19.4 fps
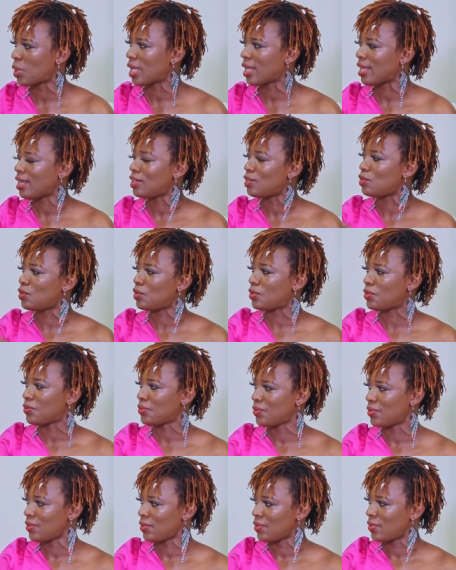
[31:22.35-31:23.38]
we can do
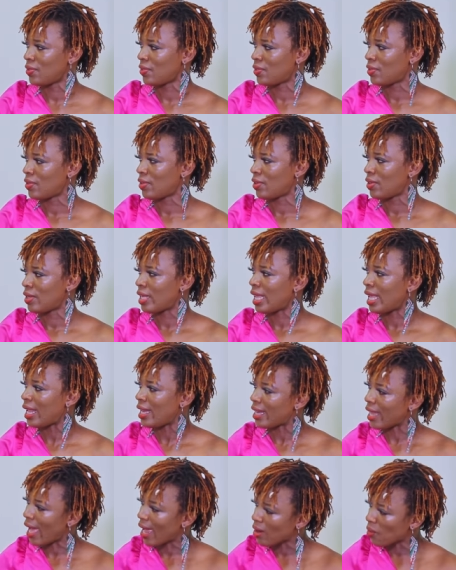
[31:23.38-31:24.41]
well.
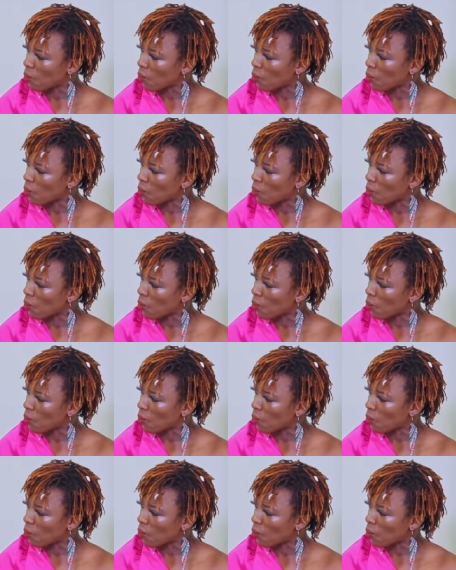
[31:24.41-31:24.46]
In that